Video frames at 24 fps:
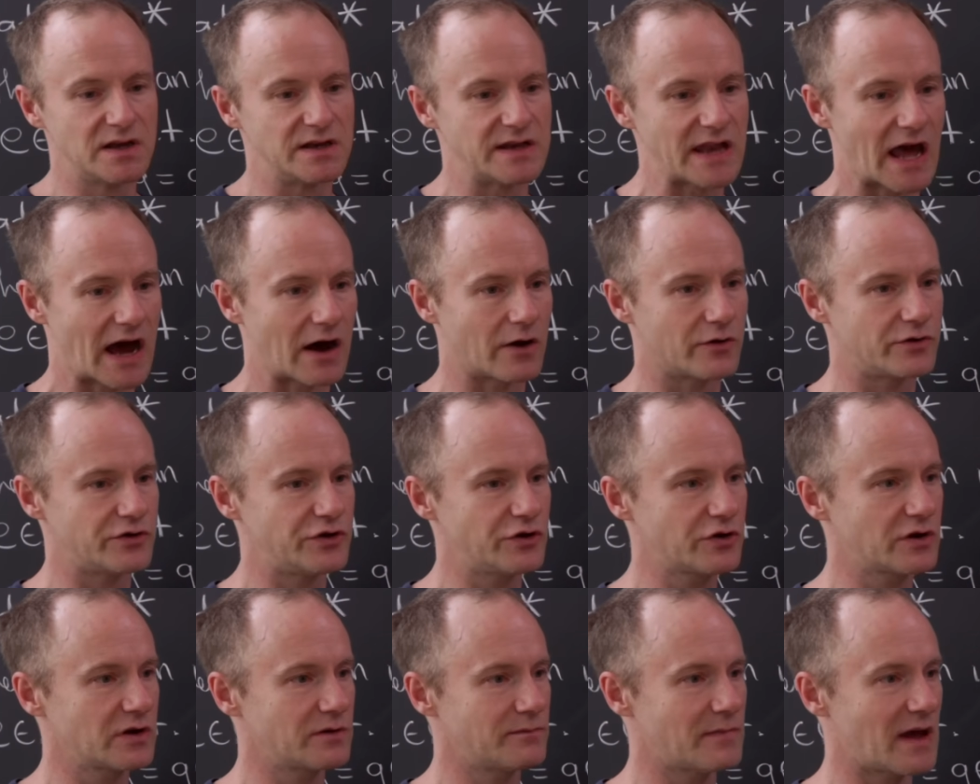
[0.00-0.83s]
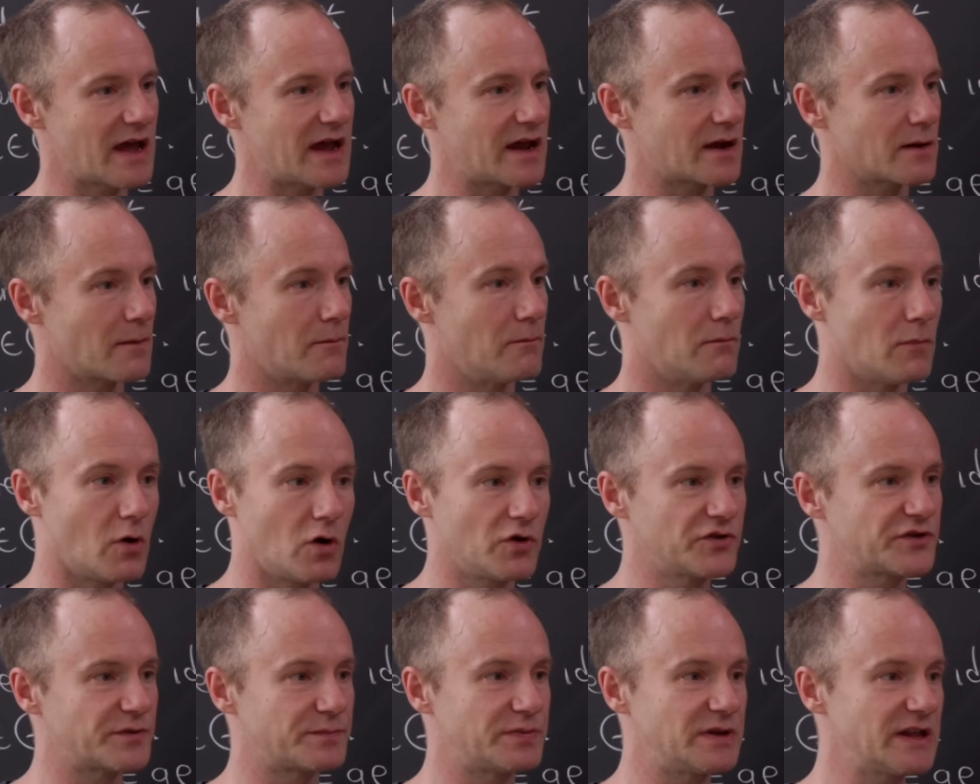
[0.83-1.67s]
Now, you can make
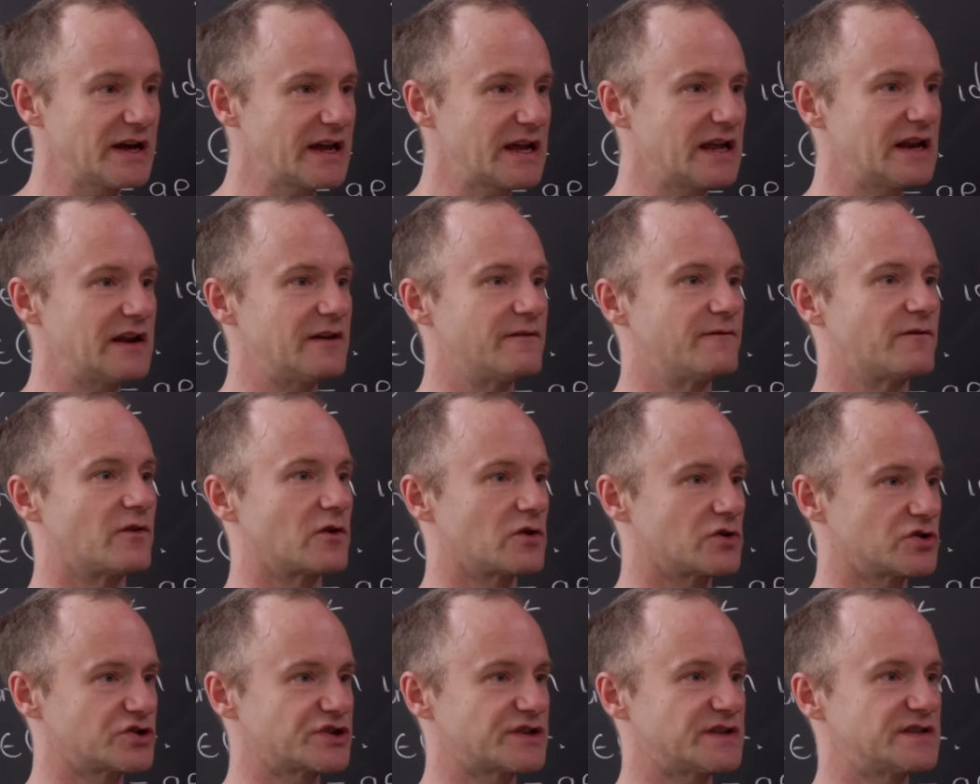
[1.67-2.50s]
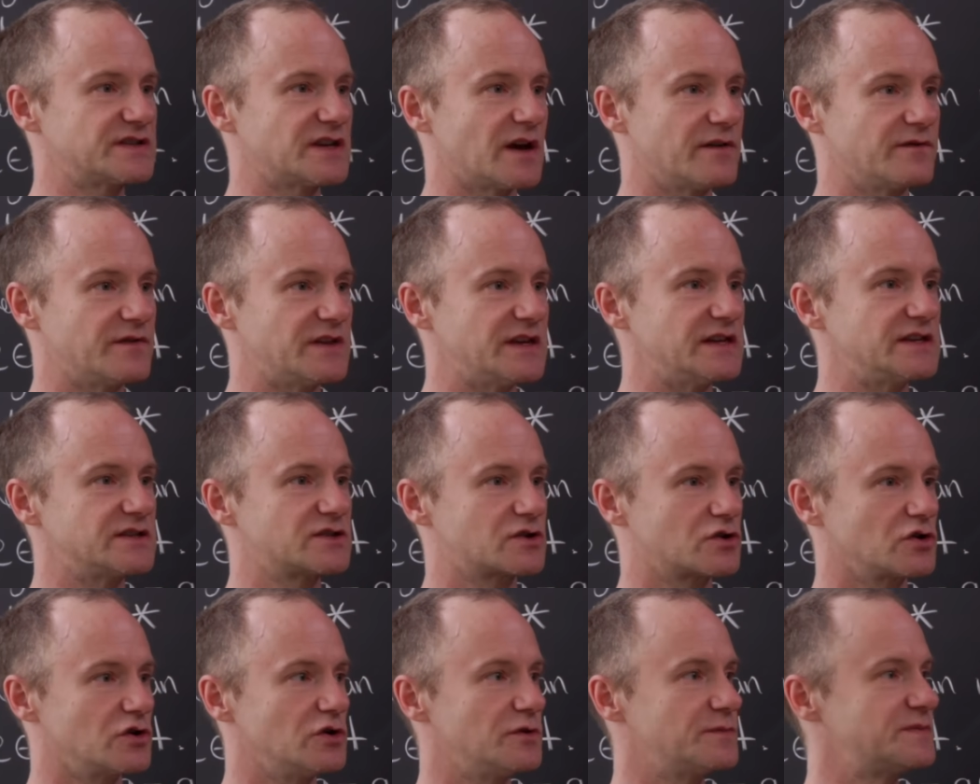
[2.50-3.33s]
multiplicative versions of
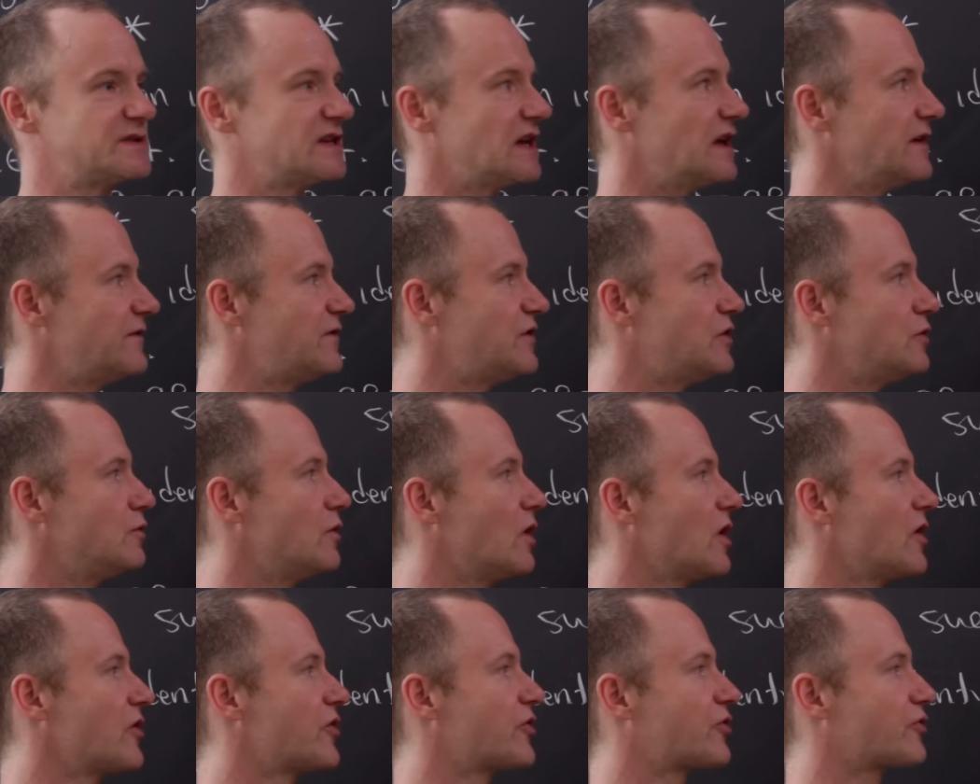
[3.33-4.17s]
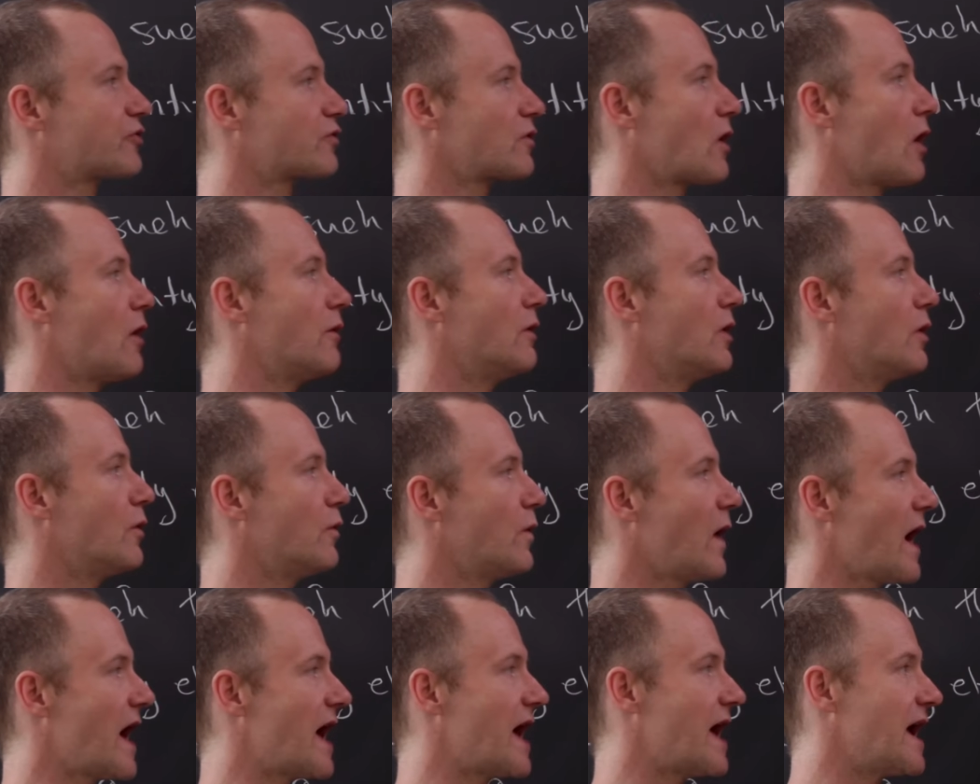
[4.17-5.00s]
these groups if you throw
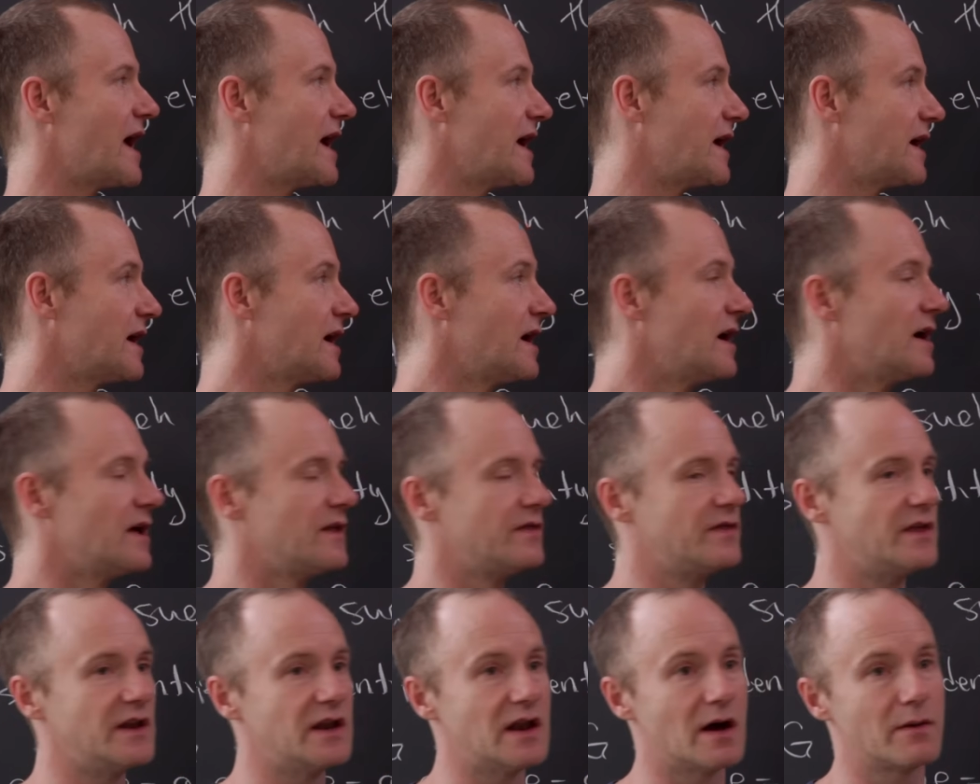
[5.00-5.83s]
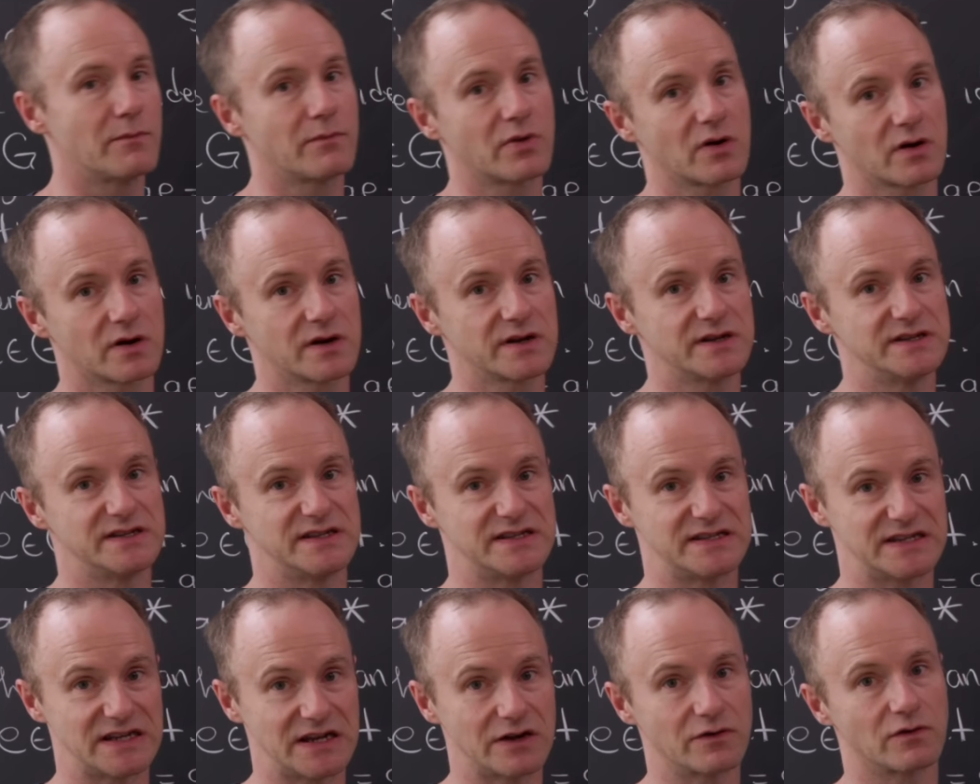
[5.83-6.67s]
away the number
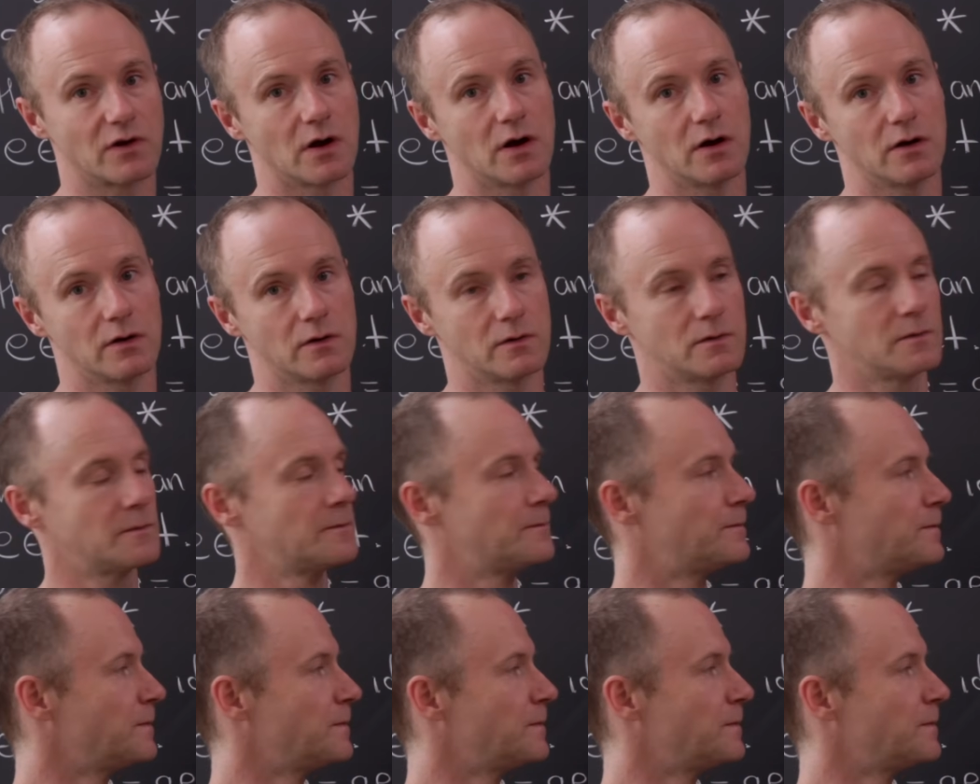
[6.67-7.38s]
0.